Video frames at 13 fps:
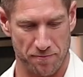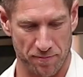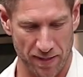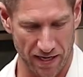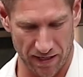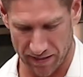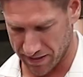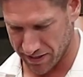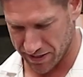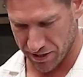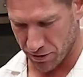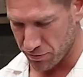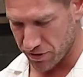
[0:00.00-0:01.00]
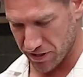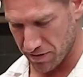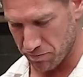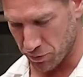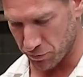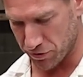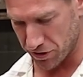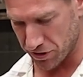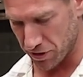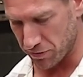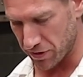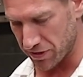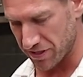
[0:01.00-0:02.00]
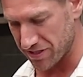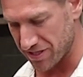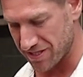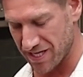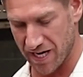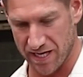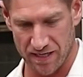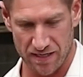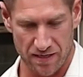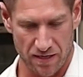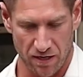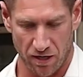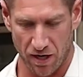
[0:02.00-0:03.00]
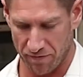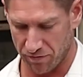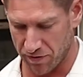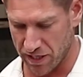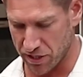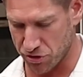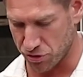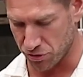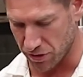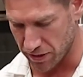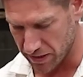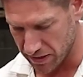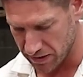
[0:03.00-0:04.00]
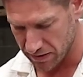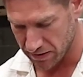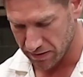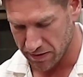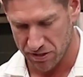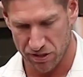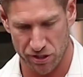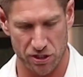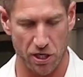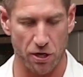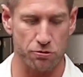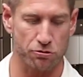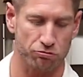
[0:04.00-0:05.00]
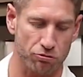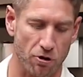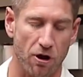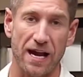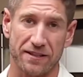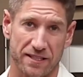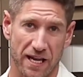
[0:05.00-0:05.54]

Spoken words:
But it's so simple to do, and as I say, I've literally slowed right